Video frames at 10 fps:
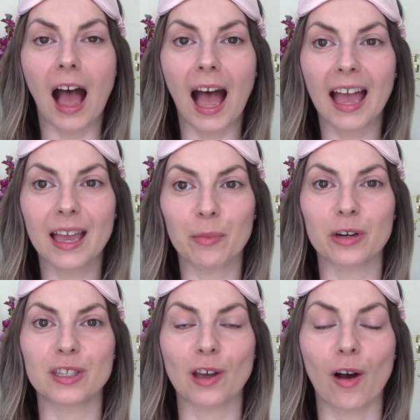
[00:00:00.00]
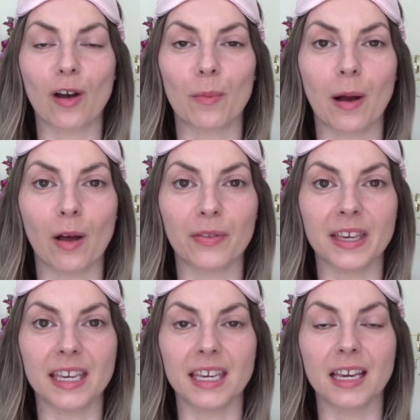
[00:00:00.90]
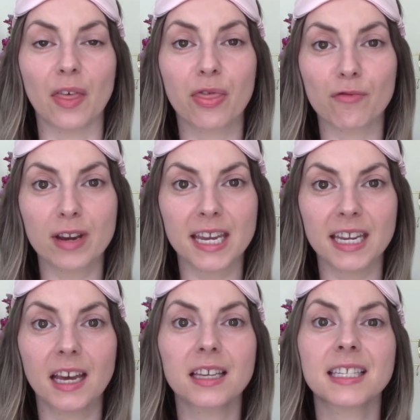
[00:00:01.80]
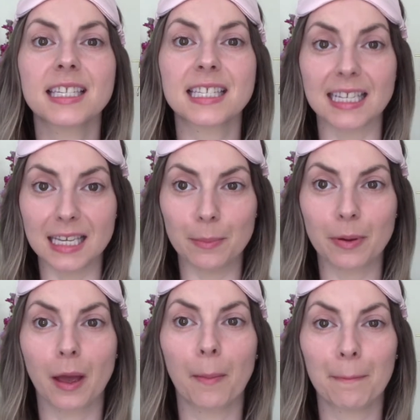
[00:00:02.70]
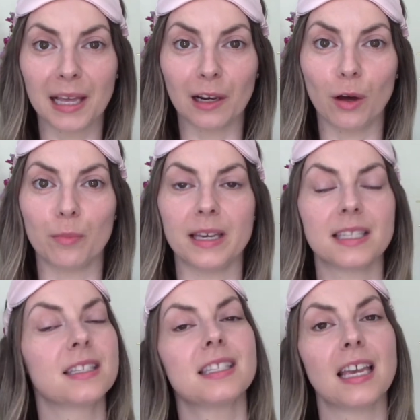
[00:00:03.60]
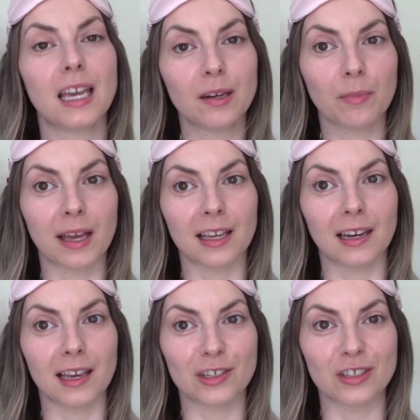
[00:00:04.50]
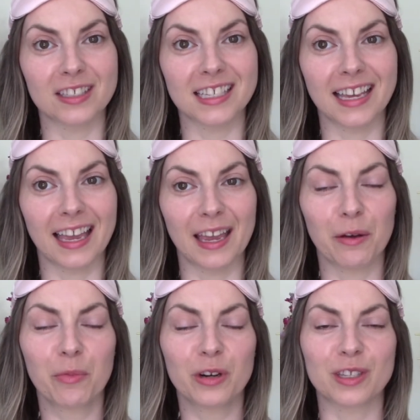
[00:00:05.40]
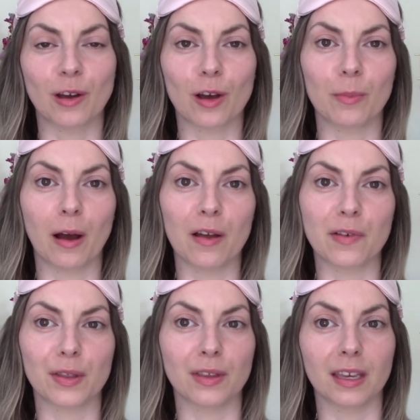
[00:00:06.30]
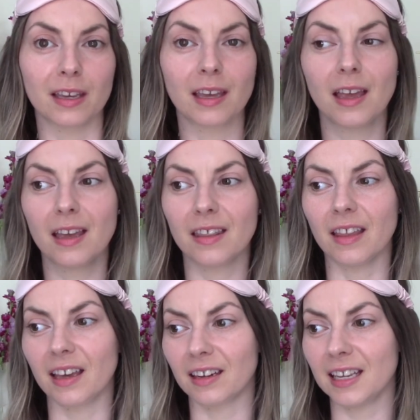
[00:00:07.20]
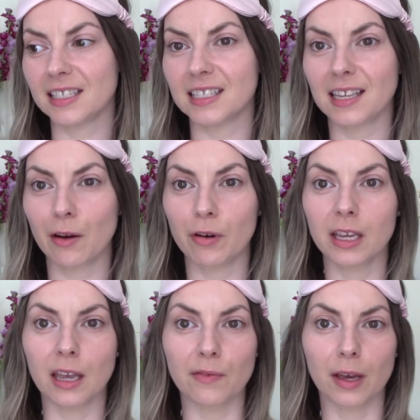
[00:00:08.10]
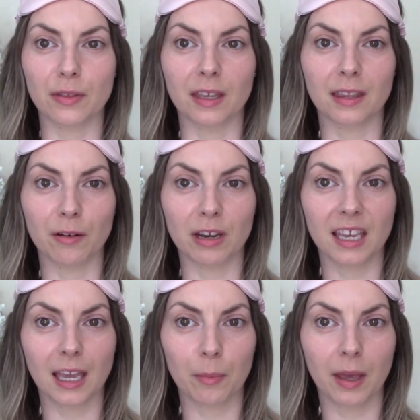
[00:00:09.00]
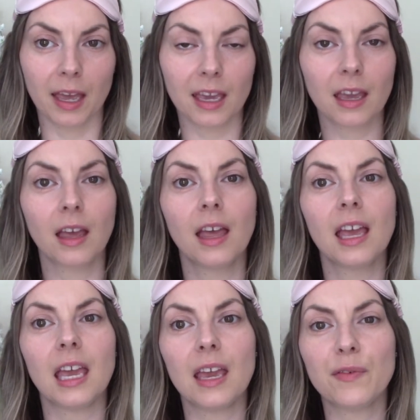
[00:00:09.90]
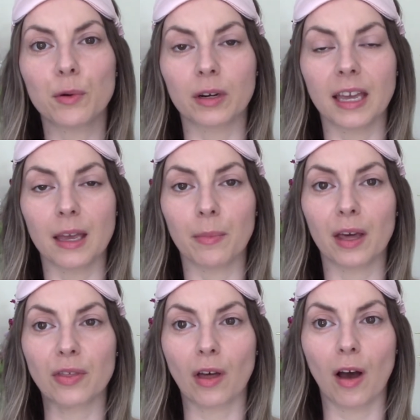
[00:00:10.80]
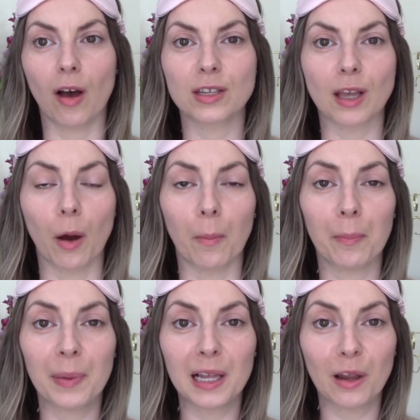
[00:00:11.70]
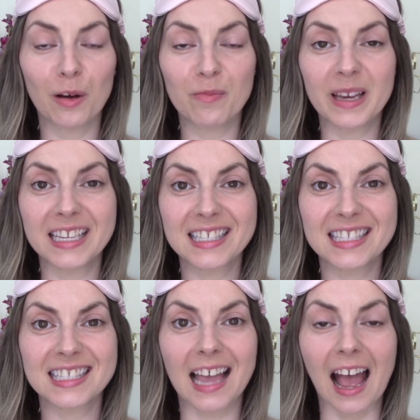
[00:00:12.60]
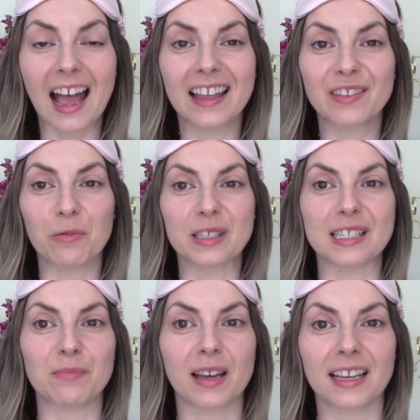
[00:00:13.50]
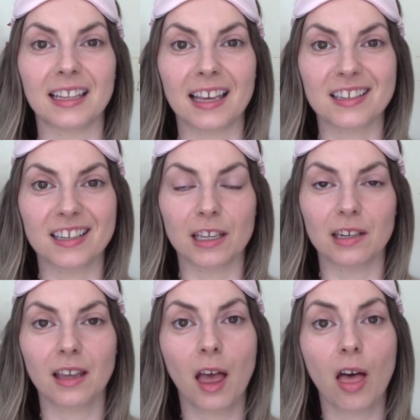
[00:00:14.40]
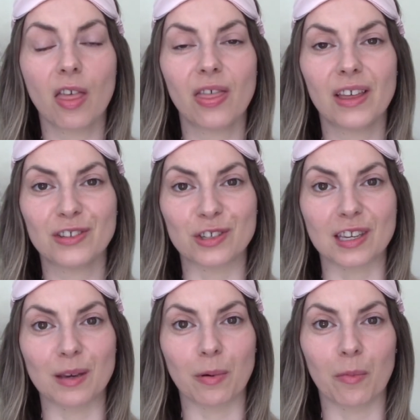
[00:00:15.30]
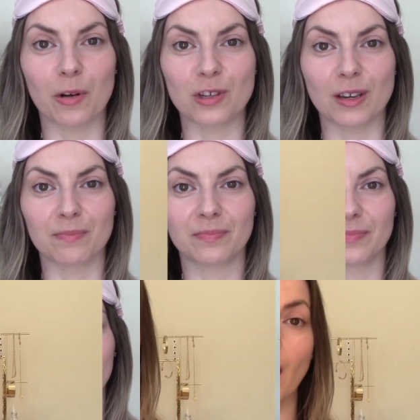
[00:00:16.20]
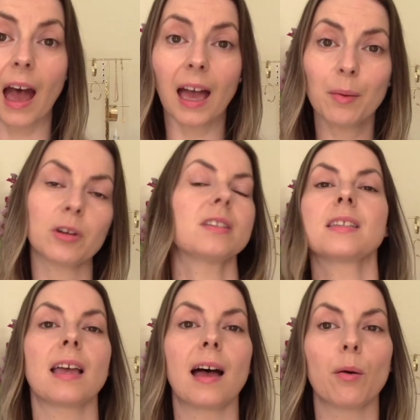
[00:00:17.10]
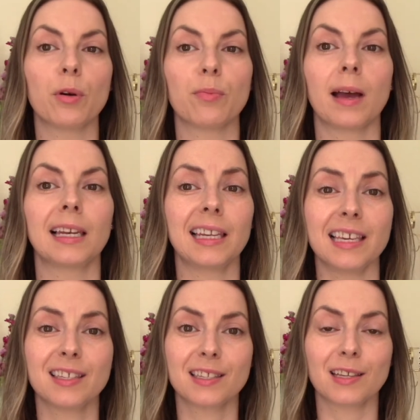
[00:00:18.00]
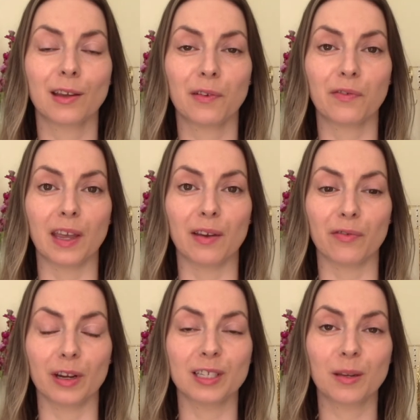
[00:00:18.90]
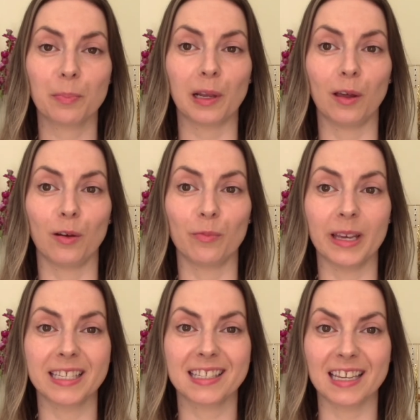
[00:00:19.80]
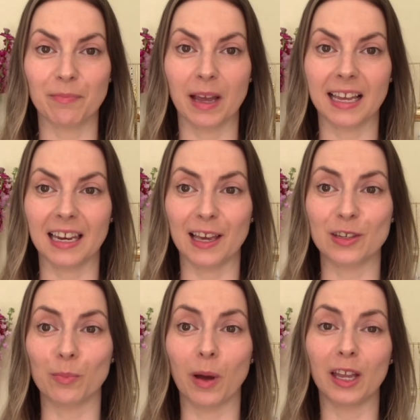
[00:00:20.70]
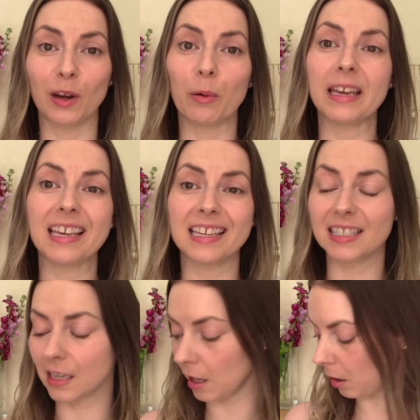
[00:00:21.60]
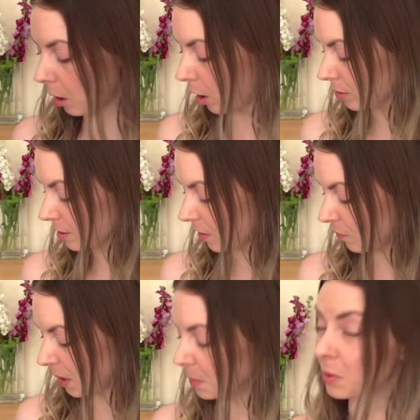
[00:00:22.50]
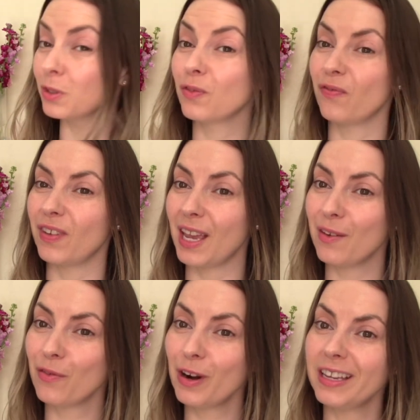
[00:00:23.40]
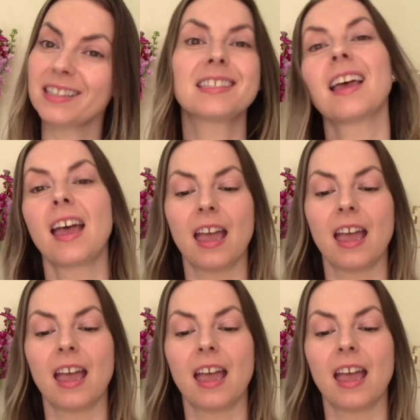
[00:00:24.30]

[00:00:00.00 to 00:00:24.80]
I am going to talk about the three sleep pillow mists in my collection today. I'm going to talk about if I think they are necessary, if I think they're a gimmick. If you want to hear my thoughts on pillow mists and the ones in my collection, then just keep on watching. I'm going to start with my least favourite pillow mist in my collection, but I know it is a lot of people's favourite.